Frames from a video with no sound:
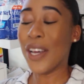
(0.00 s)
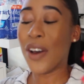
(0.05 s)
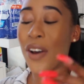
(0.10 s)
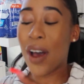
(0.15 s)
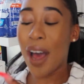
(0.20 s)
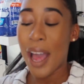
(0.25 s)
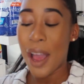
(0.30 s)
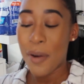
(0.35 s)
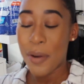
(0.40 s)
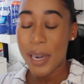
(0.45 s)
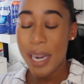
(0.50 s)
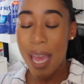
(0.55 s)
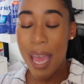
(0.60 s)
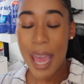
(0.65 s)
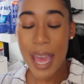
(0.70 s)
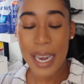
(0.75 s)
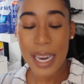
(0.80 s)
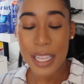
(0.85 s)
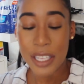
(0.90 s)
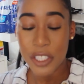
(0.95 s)
so I went
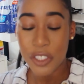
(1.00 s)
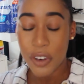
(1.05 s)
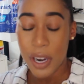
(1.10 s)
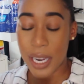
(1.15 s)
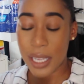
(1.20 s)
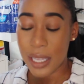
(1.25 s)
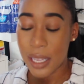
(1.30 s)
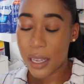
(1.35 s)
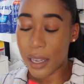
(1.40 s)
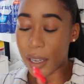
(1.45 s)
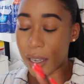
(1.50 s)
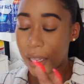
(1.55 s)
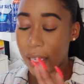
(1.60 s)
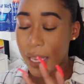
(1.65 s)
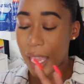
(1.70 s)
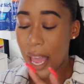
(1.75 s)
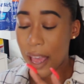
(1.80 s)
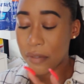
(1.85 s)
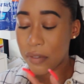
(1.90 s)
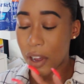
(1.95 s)
ahead and tried the
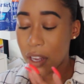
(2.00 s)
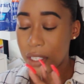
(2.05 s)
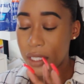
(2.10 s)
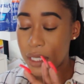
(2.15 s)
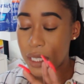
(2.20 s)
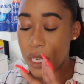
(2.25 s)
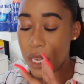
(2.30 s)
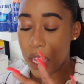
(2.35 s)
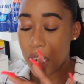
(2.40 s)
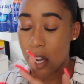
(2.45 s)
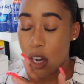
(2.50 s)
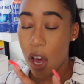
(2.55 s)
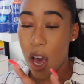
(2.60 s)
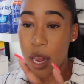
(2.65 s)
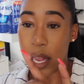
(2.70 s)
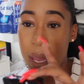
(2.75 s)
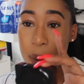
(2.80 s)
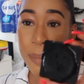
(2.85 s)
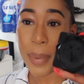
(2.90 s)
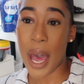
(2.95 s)
Kat Von D
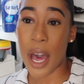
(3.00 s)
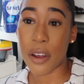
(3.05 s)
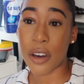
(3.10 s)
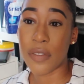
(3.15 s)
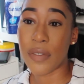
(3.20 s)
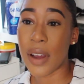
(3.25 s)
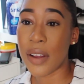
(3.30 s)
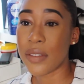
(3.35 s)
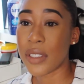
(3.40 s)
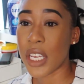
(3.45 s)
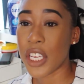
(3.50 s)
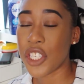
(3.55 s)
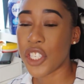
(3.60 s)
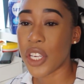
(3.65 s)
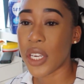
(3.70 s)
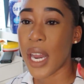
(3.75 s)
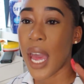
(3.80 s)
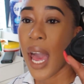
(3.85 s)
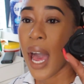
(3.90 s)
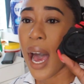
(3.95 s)
Lock It Powder
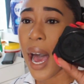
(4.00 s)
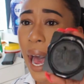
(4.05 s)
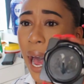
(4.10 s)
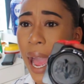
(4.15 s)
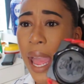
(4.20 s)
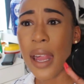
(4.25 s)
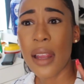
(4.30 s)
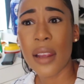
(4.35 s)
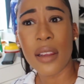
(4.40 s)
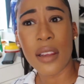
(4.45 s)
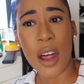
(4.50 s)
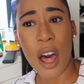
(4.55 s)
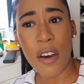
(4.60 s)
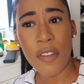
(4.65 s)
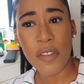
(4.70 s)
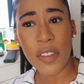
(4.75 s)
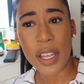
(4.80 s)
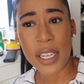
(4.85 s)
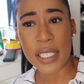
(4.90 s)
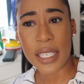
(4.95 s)
Foundation. I
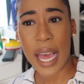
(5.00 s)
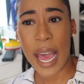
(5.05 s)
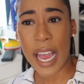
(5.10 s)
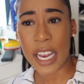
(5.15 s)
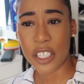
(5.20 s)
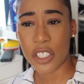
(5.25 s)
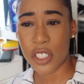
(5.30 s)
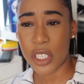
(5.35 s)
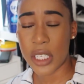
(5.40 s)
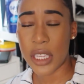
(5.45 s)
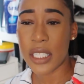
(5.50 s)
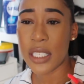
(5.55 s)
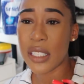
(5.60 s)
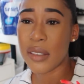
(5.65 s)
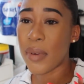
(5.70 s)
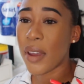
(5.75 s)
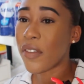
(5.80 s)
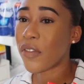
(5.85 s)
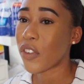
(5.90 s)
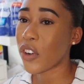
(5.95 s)
love this actually. This
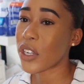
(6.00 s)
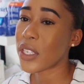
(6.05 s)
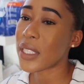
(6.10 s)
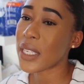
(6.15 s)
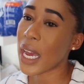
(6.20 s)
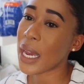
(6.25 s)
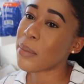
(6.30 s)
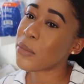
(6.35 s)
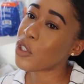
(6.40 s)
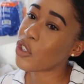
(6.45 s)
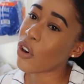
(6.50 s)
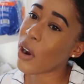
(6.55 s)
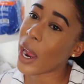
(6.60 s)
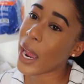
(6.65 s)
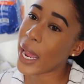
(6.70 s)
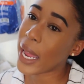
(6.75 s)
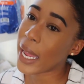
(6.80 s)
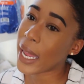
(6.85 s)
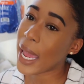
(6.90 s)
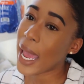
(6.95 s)
is my first time
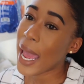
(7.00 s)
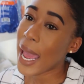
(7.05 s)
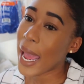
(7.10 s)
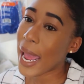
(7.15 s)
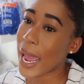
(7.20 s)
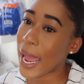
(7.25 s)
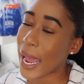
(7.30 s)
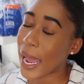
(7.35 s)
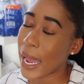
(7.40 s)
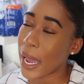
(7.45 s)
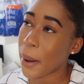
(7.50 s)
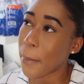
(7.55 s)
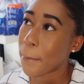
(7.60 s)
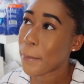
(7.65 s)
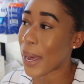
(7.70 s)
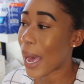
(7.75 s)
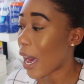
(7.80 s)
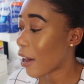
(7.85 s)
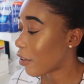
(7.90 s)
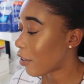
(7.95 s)
trying a
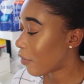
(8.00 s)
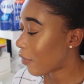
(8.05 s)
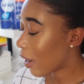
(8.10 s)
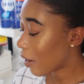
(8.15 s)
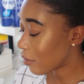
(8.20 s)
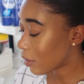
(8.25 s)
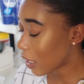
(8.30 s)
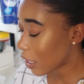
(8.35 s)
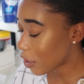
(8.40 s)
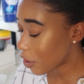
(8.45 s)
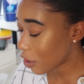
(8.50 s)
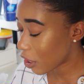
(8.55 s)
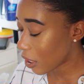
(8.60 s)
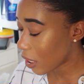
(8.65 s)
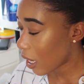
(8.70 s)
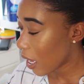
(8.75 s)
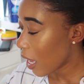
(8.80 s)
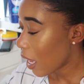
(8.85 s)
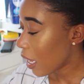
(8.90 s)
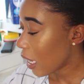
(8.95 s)
powder
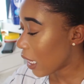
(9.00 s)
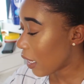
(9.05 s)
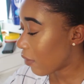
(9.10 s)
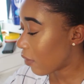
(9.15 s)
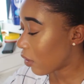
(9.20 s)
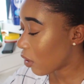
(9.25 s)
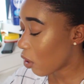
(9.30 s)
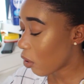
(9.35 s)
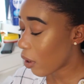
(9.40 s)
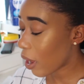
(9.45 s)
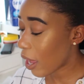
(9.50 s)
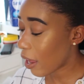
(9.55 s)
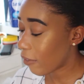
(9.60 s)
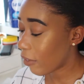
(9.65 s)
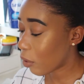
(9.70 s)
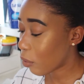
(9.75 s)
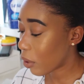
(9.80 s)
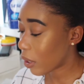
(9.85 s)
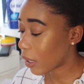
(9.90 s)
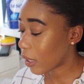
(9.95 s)
foundation. Even though
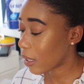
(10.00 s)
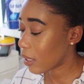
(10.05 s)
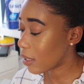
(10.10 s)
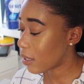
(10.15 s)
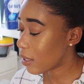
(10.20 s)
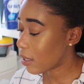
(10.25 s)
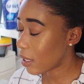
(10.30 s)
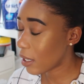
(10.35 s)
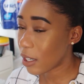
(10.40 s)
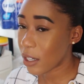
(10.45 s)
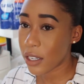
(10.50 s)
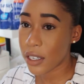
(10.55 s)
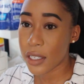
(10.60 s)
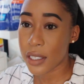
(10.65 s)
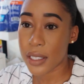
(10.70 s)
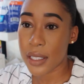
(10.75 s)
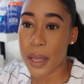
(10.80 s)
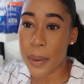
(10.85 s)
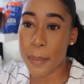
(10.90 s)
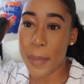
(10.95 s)
everyone
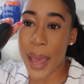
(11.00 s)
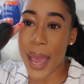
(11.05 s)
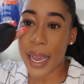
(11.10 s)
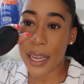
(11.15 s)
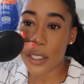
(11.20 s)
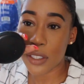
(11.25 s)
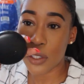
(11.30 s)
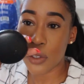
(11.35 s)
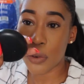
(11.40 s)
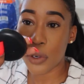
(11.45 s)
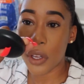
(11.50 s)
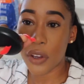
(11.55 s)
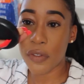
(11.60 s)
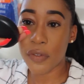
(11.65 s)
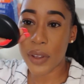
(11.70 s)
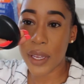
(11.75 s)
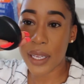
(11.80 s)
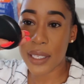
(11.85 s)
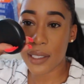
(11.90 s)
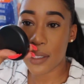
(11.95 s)
considers the MAC Studio
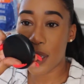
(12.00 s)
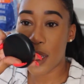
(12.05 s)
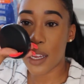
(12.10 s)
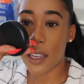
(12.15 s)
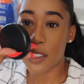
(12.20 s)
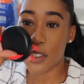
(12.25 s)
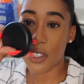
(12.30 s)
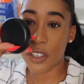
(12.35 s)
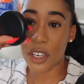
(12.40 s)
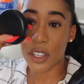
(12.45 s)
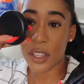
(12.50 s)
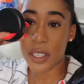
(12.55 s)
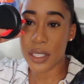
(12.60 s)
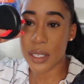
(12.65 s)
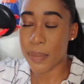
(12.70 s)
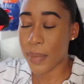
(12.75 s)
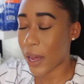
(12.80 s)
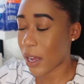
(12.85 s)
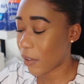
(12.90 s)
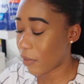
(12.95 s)
Fix, they consider
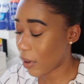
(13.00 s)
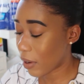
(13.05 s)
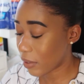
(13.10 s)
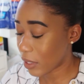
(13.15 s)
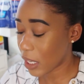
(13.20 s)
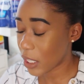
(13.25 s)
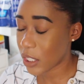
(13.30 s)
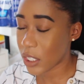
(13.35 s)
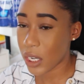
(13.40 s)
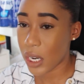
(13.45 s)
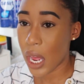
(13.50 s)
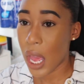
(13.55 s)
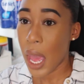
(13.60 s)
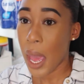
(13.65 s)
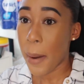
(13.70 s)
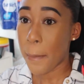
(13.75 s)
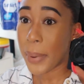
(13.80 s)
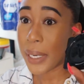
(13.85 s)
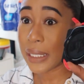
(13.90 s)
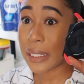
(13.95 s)
this a powder foundation.
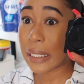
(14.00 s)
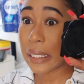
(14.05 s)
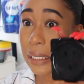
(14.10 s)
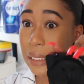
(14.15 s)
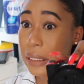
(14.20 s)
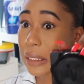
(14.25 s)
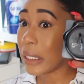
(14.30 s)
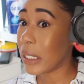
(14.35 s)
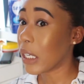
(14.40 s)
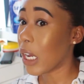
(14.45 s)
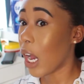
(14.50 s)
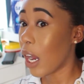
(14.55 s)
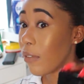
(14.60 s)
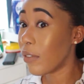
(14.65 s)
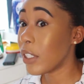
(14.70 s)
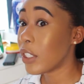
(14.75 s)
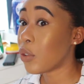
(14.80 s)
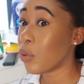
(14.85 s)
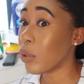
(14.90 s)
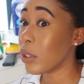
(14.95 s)
But this, the
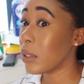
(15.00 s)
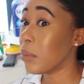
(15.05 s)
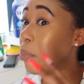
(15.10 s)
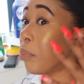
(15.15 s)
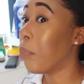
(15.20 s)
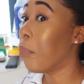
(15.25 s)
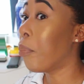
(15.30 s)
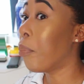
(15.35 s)
coverage was